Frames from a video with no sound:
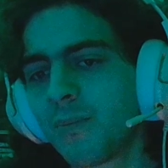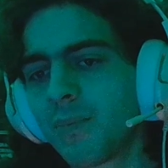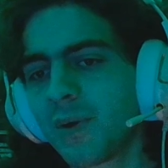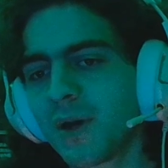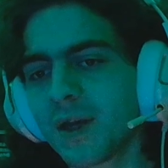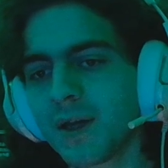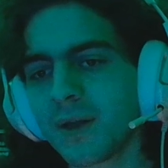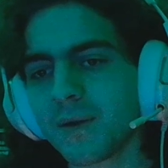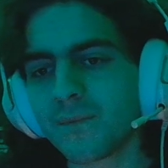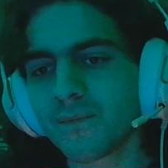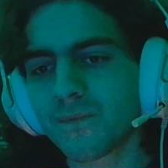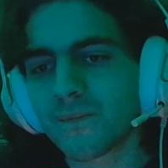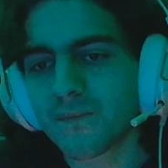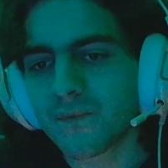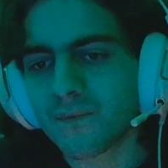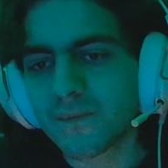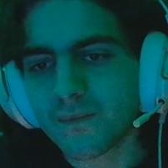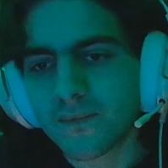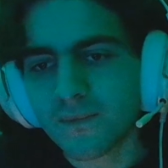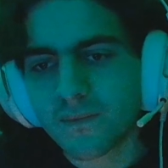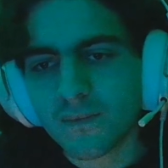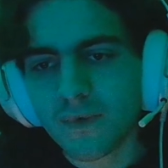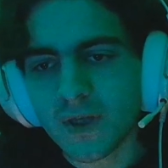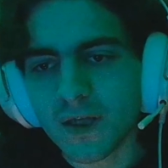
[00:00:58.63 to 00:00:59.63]
But
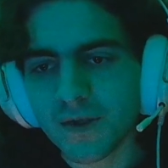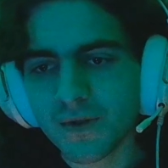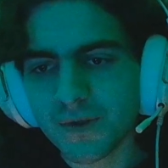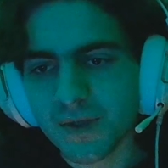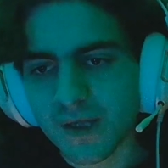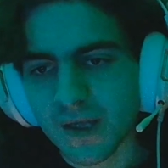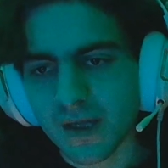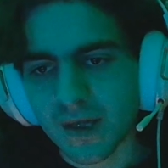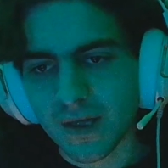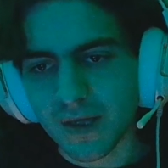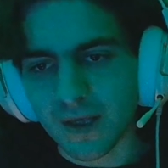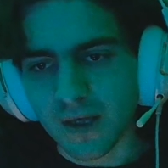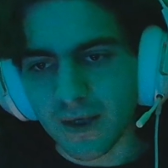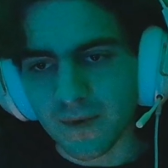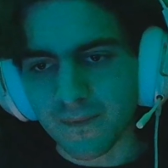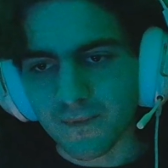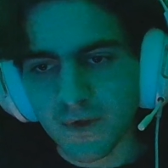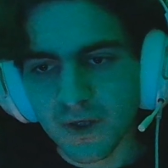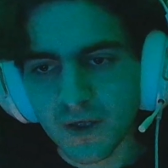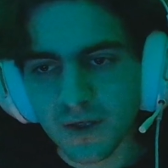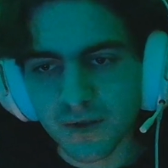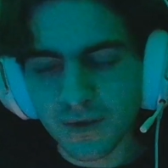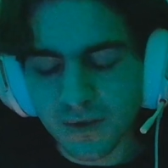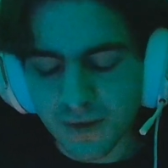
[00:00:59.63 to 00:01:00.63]
here's the thing.
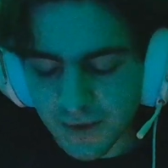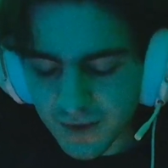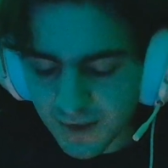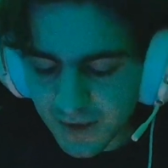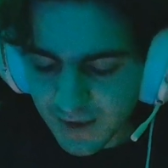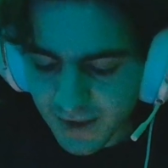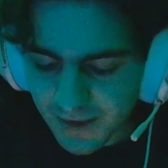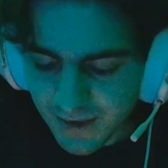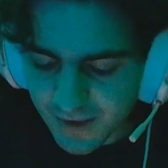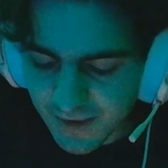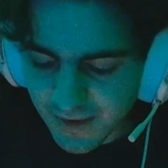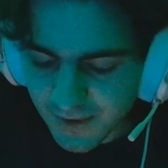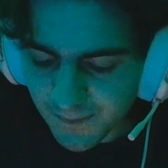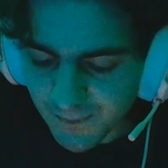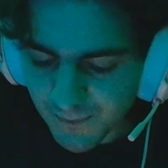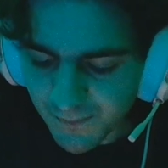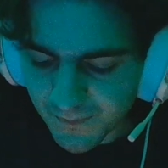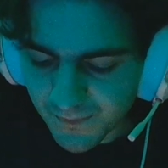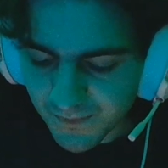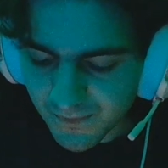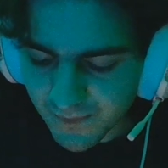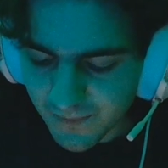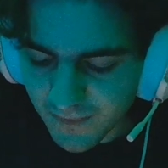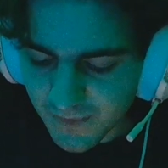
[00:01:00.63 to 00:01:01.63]

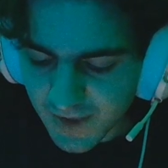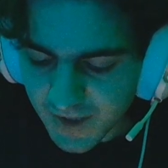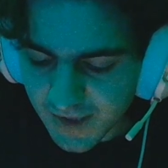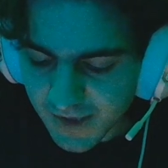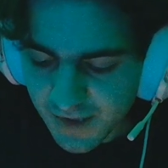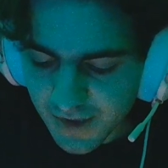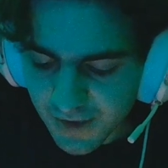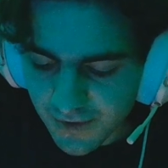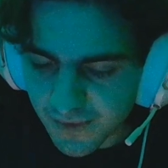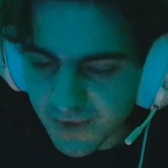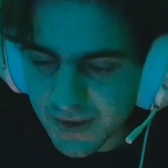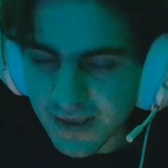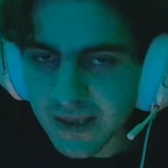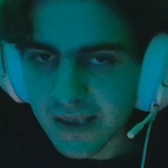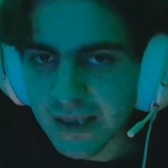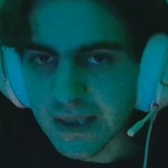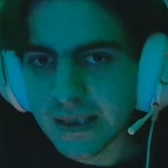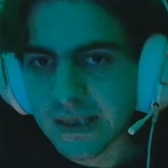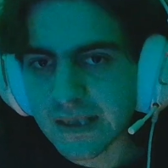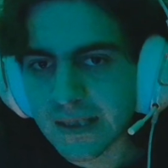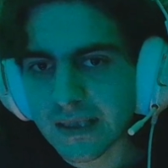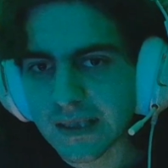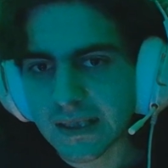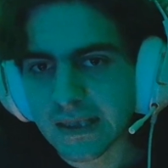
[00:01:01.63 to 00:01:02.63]
This new
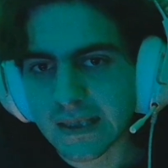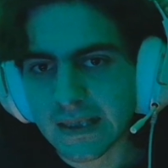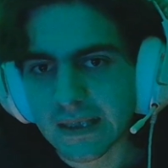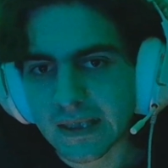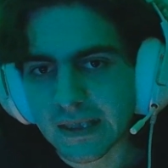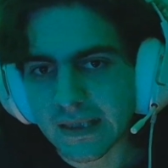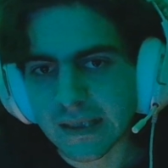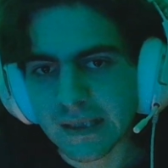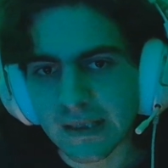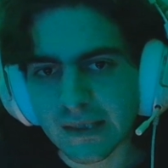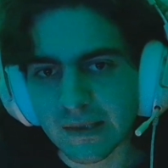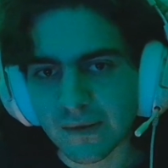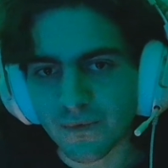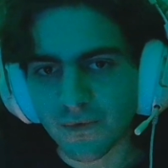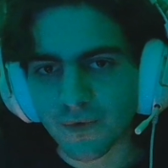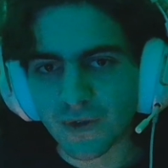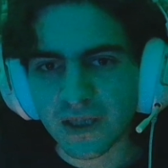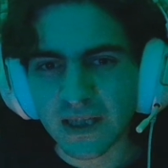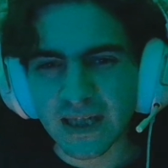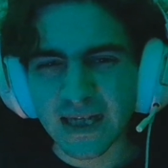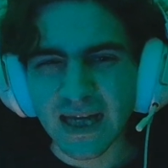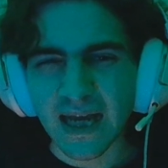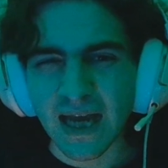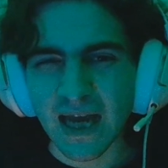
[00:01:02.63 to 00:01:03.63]
season doesn't
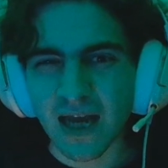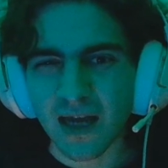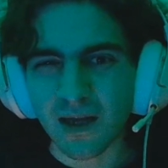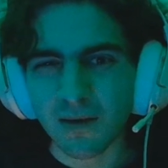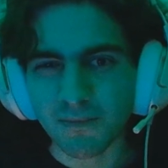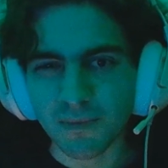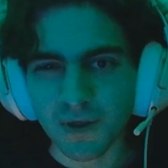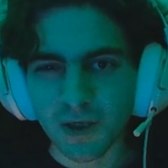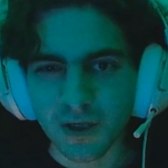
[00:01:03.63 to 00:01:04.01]
really add